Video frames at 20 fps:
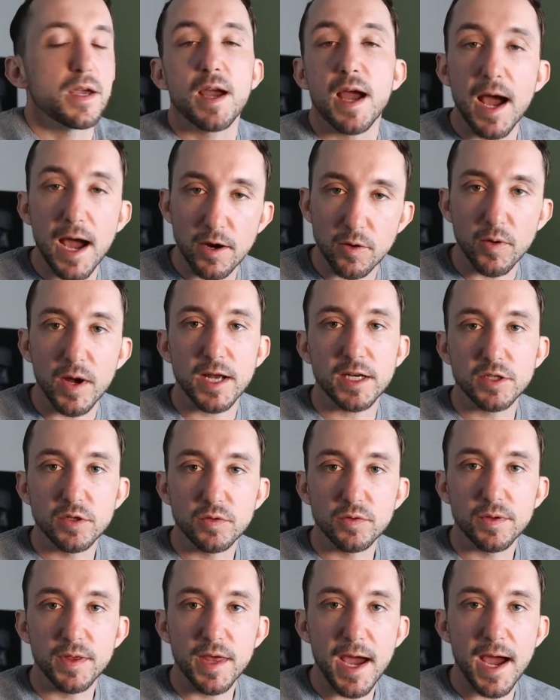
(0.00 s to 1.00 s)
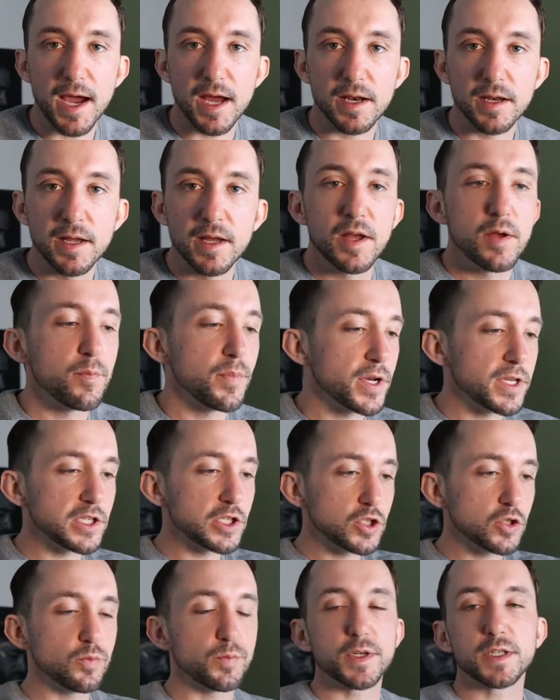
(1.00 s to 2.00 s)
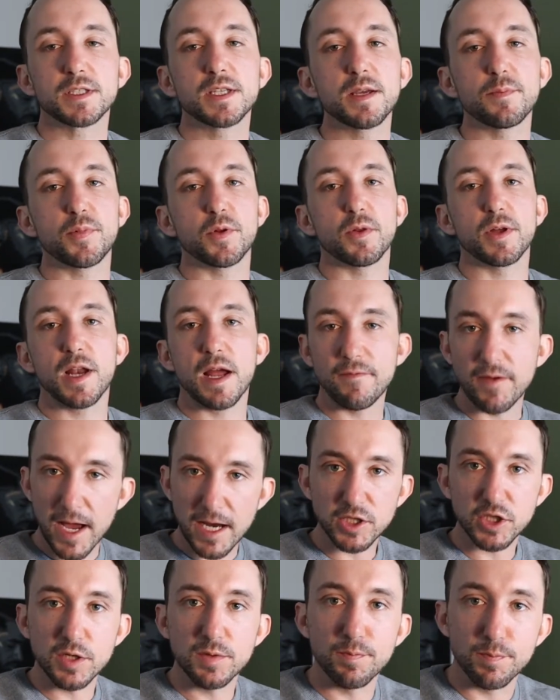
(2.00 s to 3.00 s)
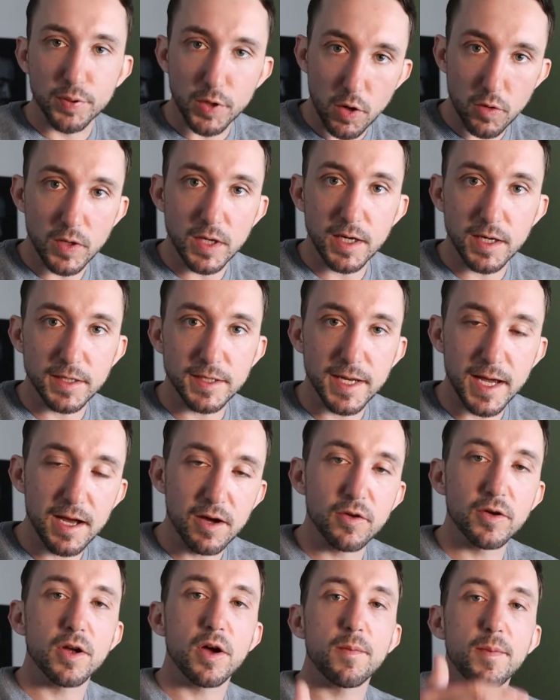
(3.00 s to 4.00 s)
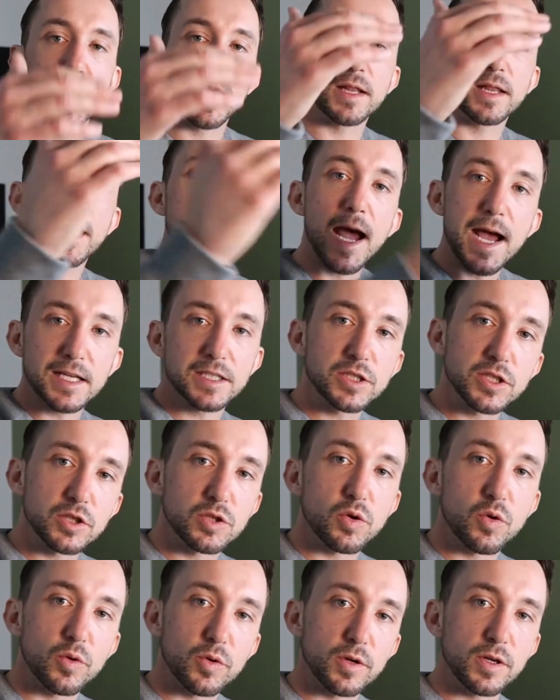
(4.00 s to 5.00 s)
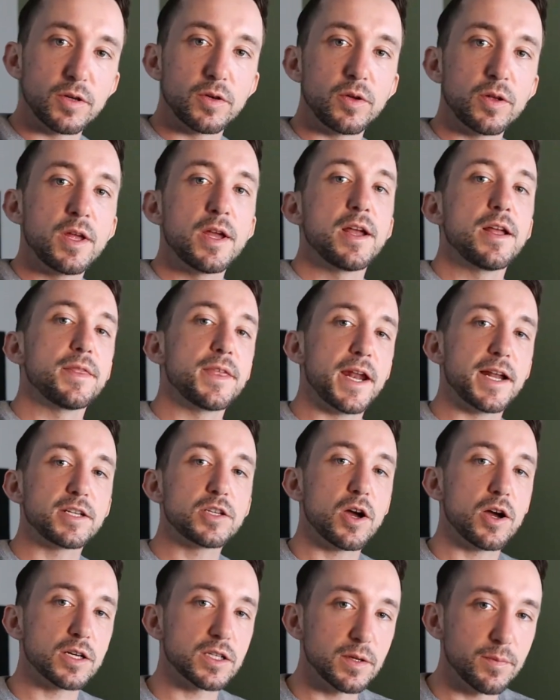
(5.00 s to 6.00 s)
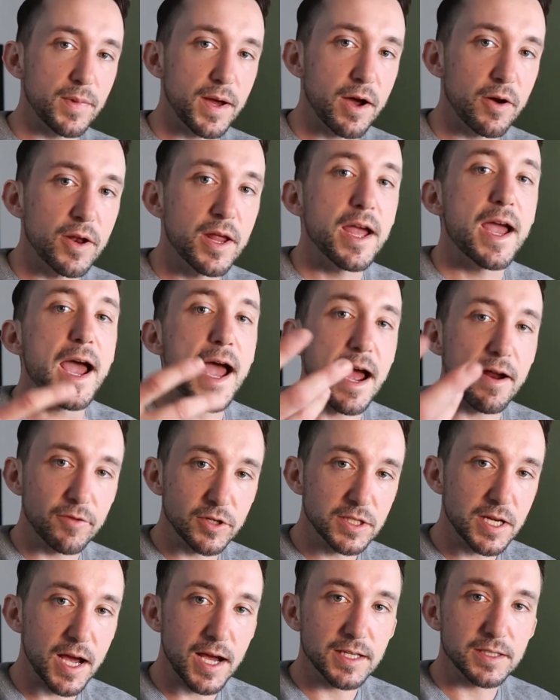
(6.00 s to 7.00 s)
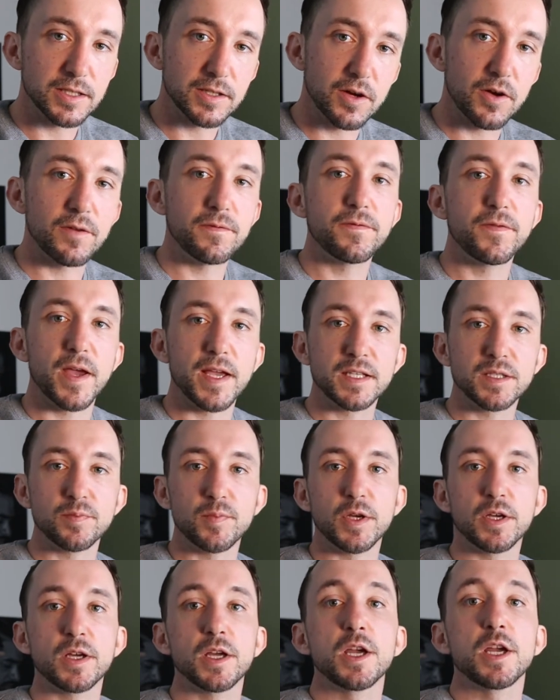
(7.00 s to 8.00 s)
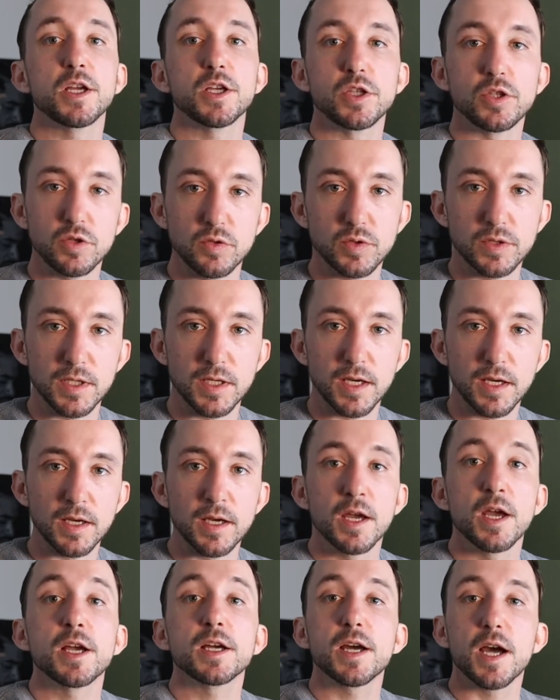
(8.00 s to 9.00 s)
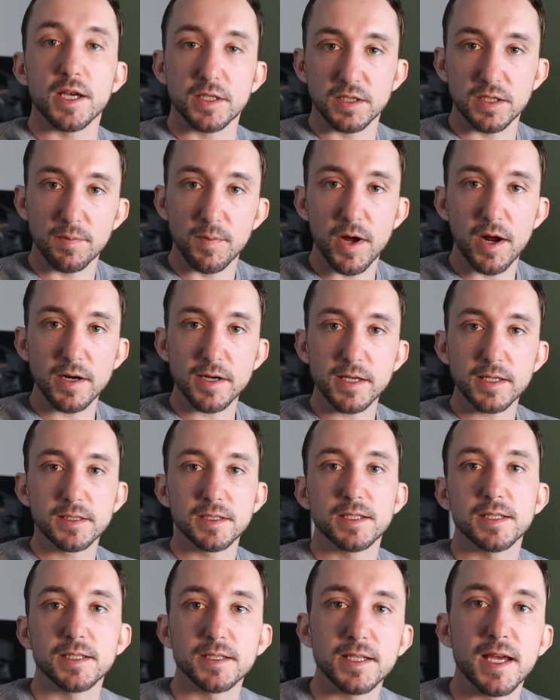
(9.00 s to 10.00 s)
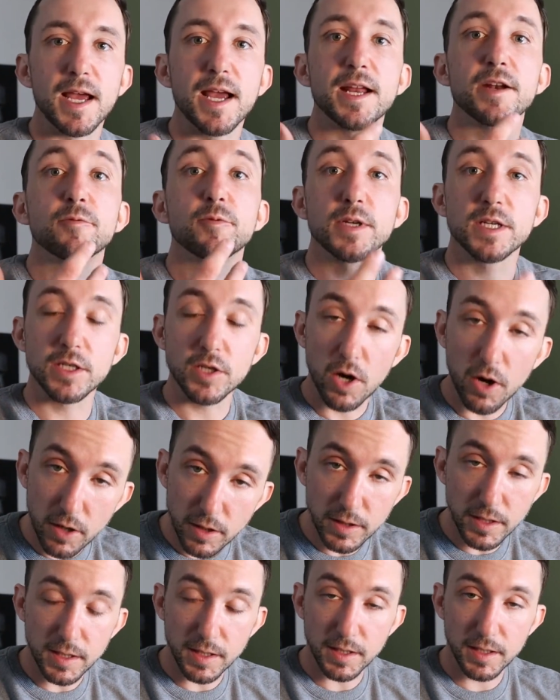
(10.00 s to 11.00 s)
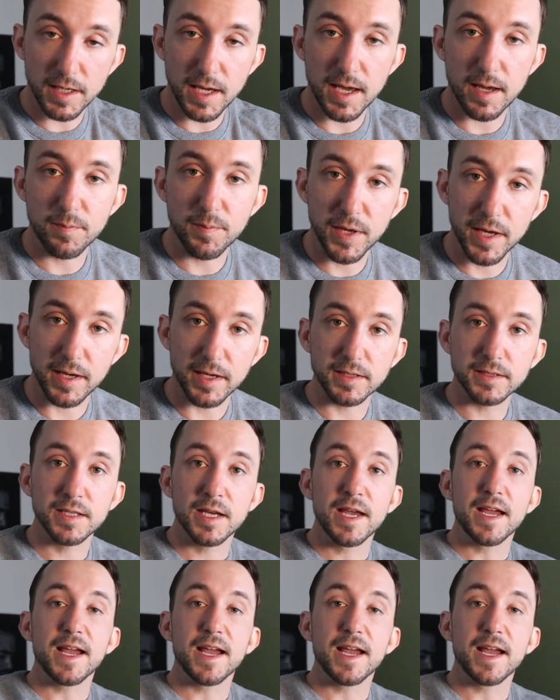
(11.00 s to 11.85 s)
How do I do that? But it's super simple. And I've actually broken it down on my last tutorial that I talked about advertising on Facebook using custom audiences and retargeting campaigns.